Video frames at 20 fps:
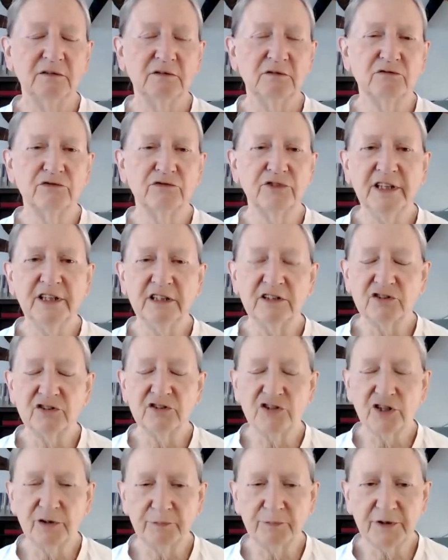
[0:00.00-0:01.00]

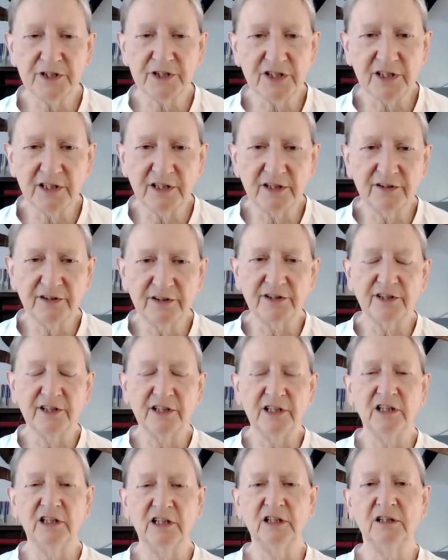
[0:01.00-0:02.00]
reinterpreted
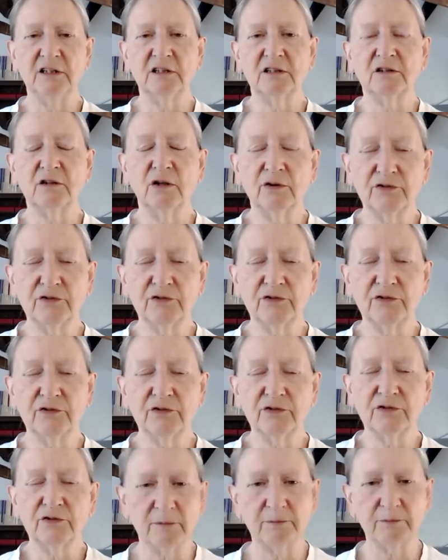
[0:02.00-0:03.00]
the
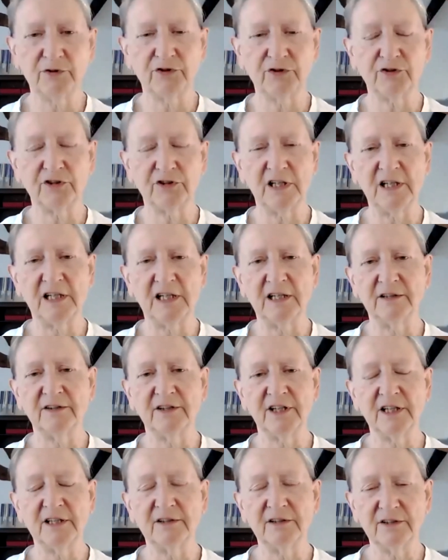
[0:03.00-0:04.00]
concepts,
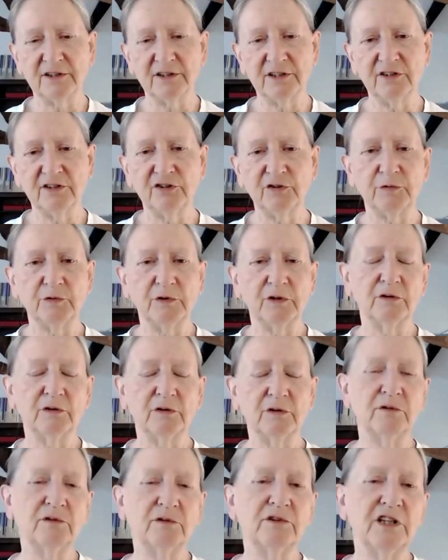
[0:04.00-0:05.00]
and then these
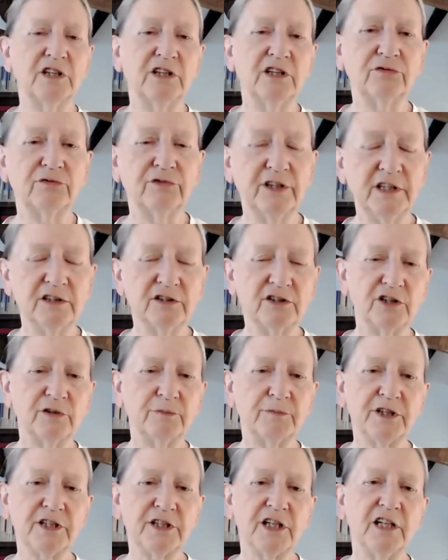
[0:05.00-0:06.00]

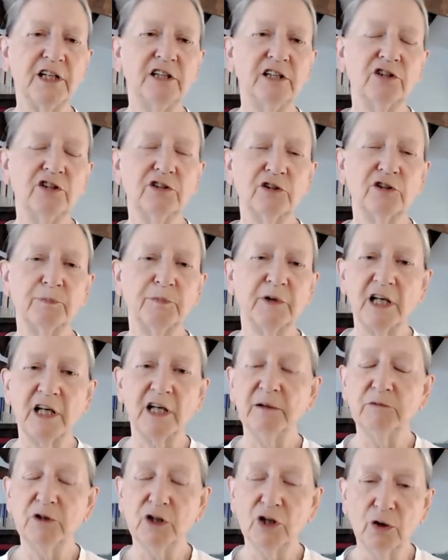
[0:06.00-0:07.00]
reinterpretations
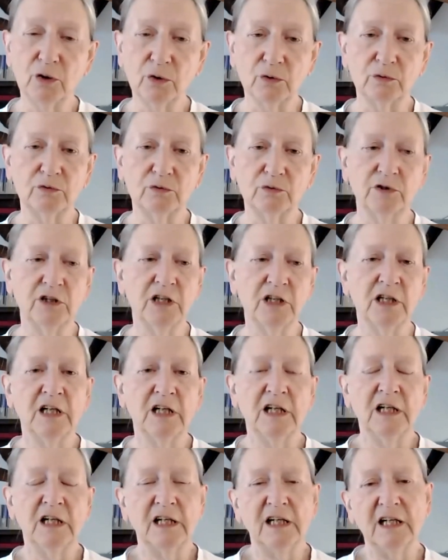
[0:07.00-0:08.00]
became known,
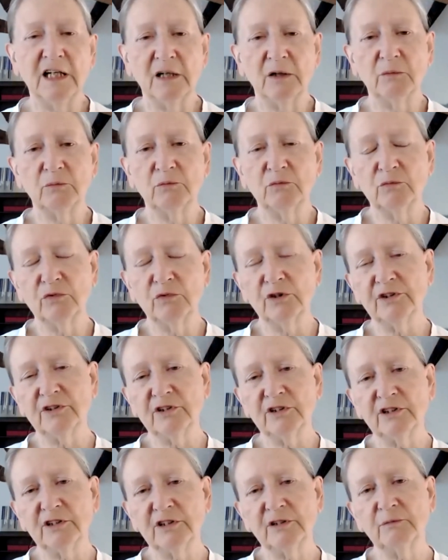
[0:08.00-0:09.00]
and what
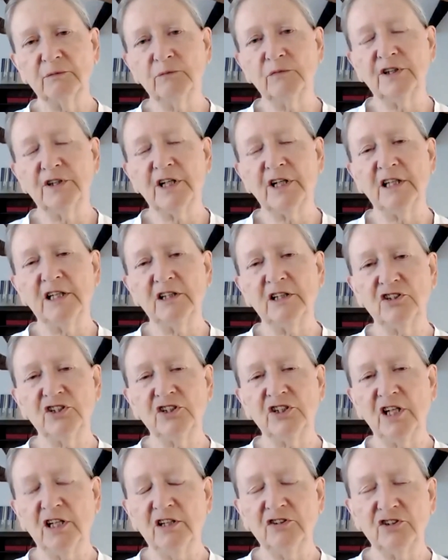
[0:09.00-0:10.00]
they
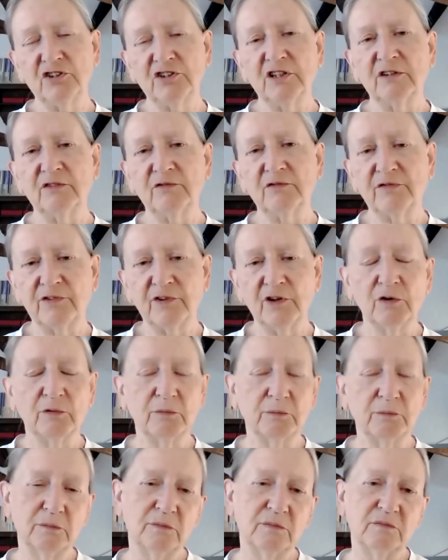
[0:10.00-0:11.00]
changed it
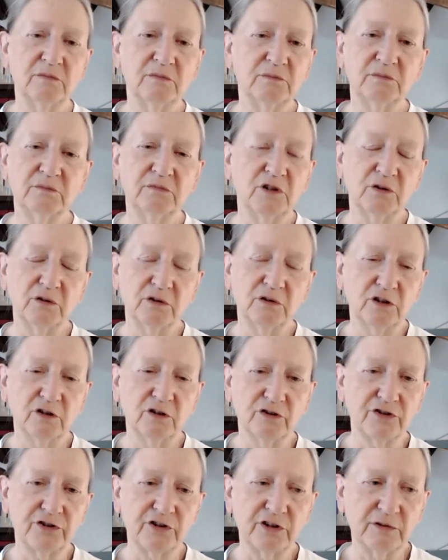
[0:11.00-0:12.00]
from got
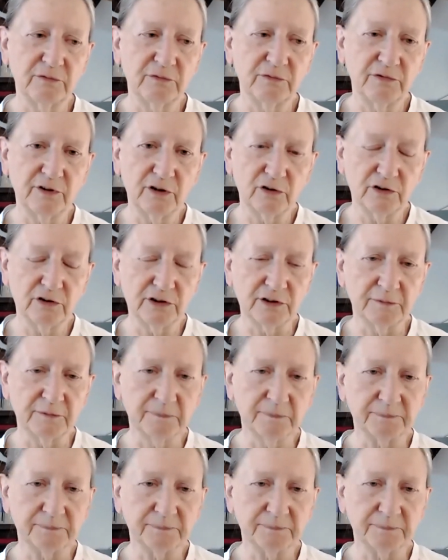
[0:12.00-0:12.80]
lost and forgotten.